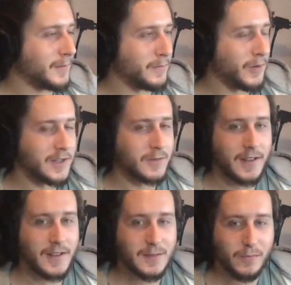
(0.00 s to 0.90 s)
press
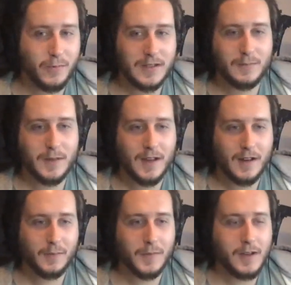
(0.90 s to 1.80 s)
release, press
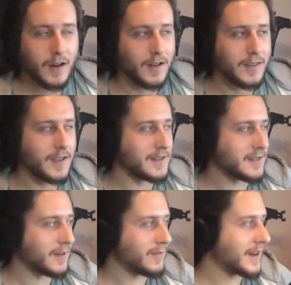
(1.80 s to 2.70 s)
media content and
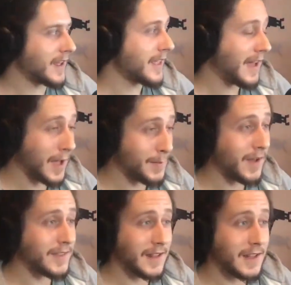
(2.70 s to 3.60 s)
stuff like that
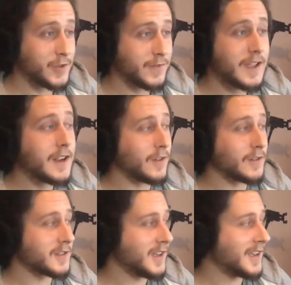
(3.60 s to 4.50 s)
about electric
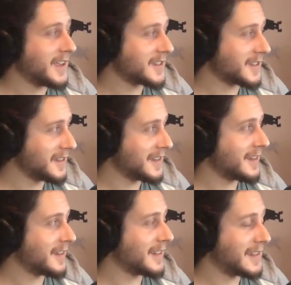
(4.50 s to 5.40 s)
vehicles. So it
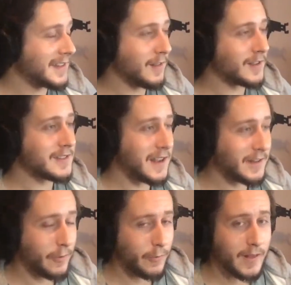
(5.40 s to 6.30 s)
looks
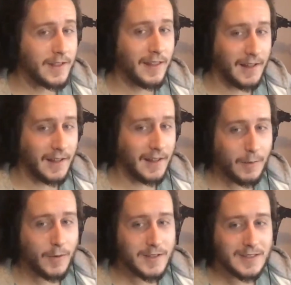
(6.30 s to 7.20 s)
like they're really
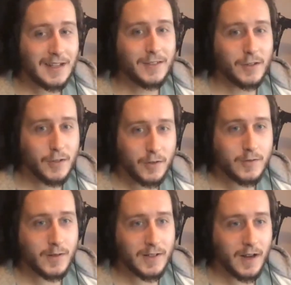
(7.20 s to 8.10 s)
they want to stay in the
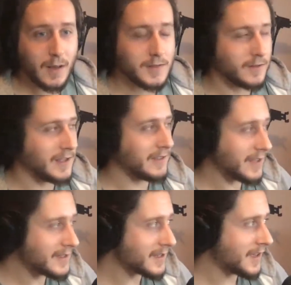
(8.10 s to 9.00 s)
news when it comes to
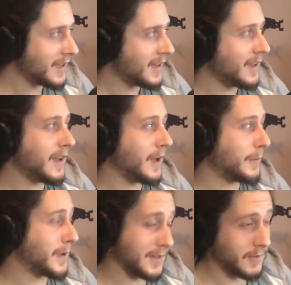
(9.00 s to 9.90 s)
EVs
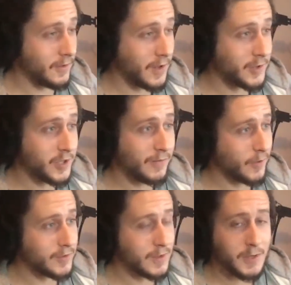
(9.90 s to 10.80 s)
because they're launching, of
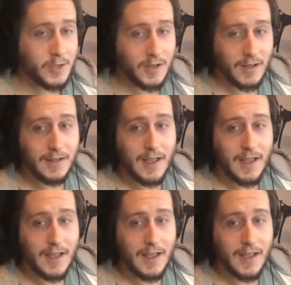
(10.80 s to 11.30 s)
course, the Mission E